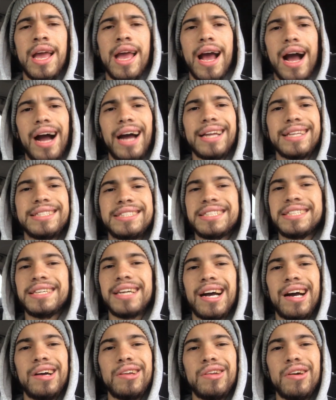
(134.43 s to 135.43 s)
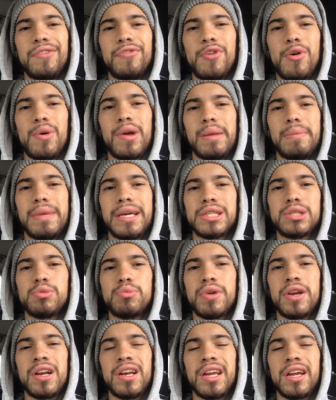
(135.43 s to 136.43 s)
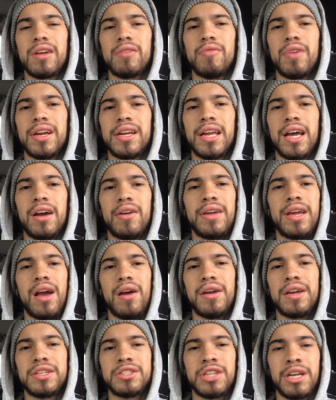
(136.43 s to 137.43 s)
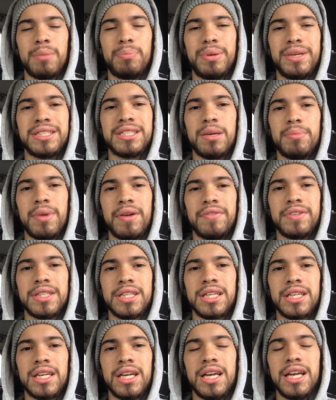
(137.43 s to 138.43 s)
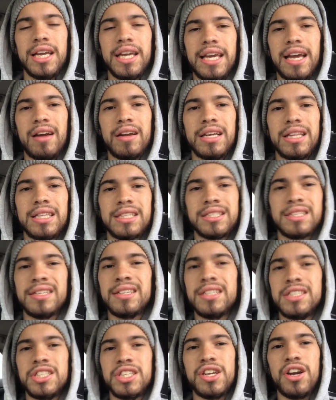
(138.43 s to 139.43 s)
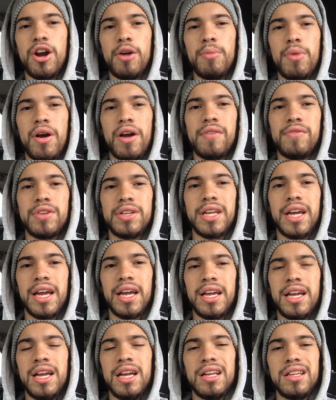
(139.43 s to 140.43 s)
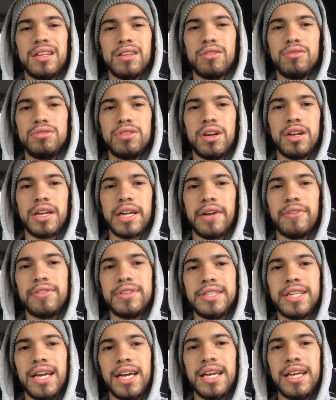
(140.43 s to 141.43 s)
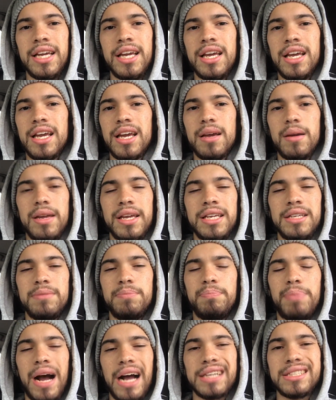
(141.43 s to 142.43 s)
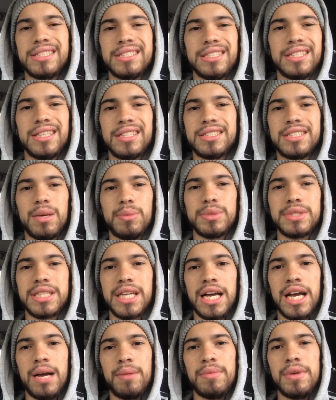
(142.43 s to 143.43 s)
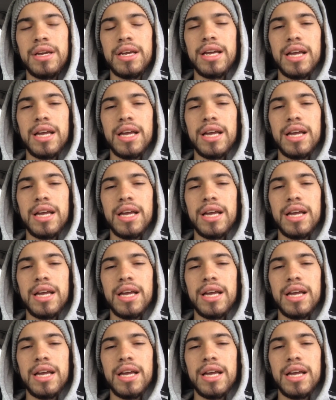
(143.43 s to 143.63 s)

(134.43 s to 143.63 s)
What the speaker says: Honestly, I don't know if I want to mess with Brandon Ingram right now. He out here trying to piece up everything. He out here listening to G Herbo every day, Lil Durk every day. He boxes in the summertime.